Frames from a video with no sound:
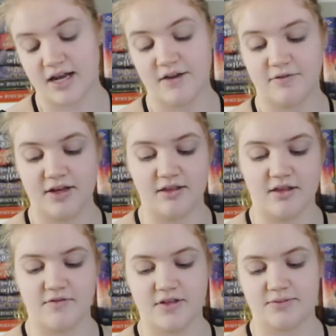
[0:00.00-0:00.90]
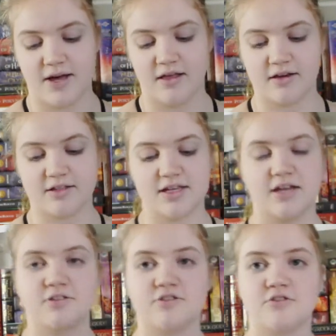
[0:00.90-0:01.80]
and I freaking love this palette because it
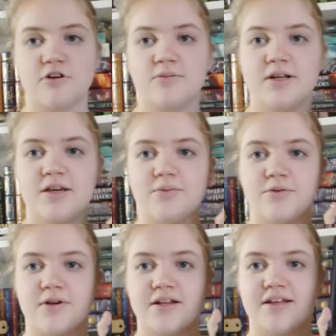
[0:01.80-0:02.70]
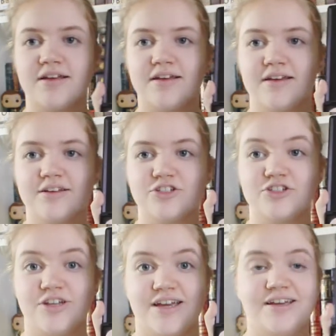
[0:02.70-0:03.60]
has so many pretty
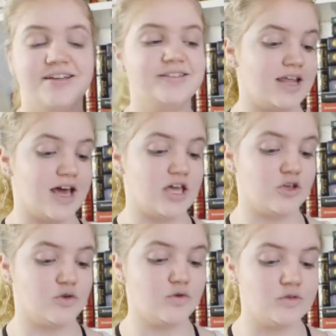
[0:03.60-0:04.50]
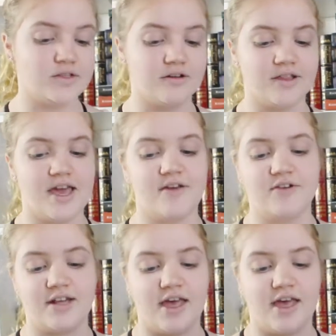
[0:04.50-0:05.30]
shades that I use literally every